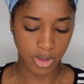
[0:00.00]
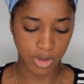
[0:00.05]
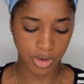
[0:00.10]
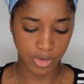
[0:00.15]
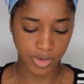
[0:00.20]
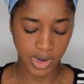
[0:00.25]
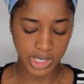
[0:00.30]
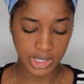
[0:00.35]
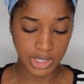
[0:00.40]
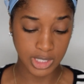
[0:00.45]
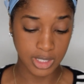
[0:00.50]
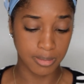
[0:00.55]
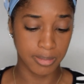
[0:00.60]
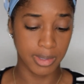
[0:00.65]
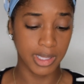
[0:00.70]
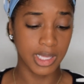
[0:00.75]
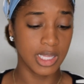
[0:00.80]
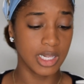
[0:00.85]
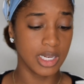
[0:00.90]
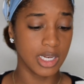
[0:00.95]
correcting
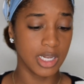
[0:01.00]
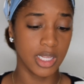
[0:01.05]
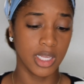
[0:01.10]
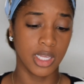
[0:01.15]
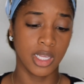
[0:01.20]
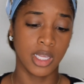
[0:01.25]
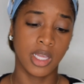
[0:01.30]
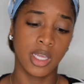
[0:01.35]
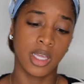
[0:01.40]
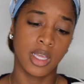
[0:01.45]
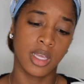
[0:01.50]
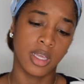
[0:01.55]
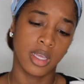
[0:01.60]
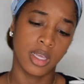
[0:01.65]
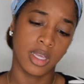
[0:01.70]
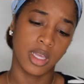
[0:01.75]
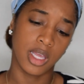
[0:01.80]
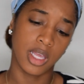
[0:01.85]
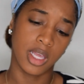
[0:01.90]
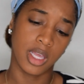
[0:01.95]
pen,
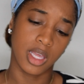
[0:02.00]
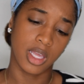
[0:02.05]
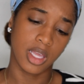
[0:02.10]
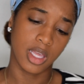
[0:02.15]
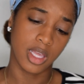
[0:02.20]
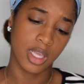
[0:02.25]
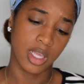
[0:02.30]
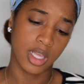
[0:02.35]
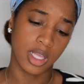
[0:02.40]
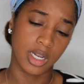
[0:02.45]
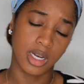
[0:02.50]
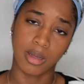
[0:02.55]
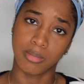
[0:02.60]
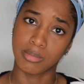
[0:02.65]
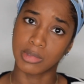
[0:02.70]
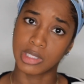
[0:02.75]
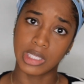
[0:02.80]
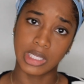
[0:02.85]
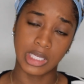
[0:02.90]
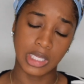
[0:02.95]
and
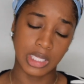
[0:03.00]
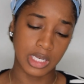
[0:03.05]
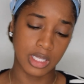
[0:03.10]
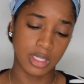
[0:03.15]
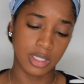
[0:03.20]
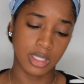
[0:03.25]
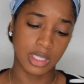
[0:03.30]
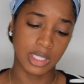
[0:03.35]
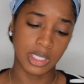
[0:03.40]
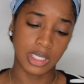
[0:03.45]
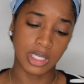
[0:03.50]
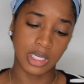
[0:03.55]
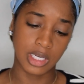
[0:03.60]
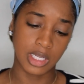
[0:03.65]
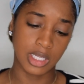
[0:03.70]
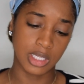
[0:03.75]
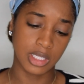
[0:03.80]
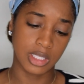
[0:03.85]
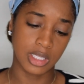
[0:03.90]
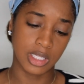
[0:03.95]
I'm clicking
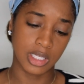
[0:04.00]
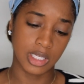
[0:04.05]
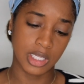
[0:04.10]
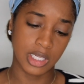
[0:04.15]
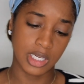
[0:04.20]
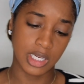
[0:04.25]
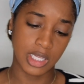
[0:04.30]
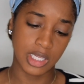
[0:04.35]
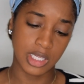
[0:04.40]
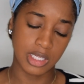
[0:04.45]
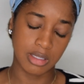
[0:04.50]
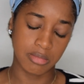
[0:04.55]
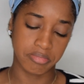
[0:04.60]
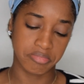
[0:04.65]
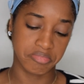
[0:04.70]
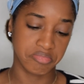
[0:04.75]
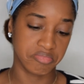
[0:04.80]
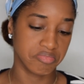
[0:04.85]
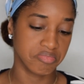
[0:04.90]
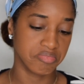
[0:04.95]
it.
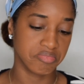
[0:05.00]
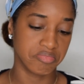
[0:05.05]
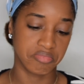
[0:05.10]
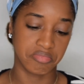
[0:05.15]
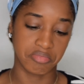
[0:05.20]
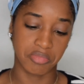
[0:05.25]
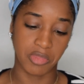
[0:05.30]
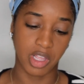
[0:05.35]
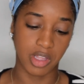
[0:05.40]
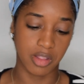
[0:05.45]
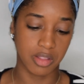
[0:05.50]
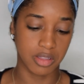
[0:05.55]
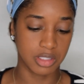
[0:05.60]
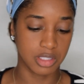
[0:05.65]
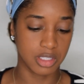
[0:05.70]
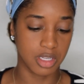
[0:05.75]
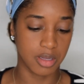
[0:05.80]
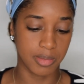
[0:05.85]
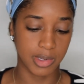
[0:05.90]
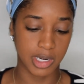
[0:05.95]

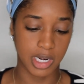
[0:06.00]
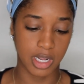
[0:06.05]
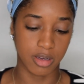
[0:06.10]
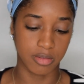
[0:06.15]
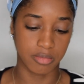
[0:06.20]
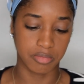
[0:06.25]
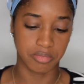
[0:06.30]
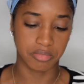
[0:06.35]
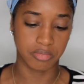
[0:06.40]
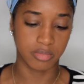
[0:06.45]
Nothing's coming out.